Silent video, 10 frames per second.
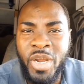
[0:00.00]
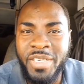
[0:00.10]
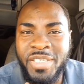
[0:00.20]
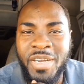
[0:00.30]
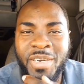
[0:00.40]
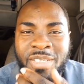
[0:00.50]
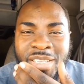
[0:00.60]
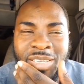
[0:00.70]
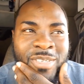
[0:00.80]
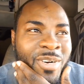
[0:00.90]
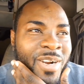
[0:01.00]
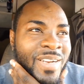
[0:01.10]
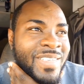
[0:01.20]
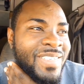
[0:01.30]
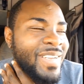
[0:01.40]
Stars,
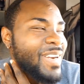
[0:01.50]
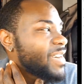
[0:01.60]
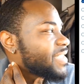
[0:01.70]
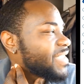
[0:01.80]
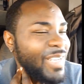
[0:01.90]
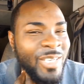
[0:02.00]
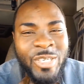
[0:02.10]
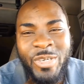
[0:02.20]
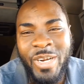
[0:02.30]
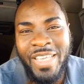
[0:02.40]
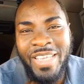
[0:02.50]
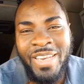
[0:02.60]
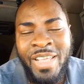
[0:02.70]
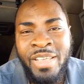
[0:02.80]
Try Stars trucking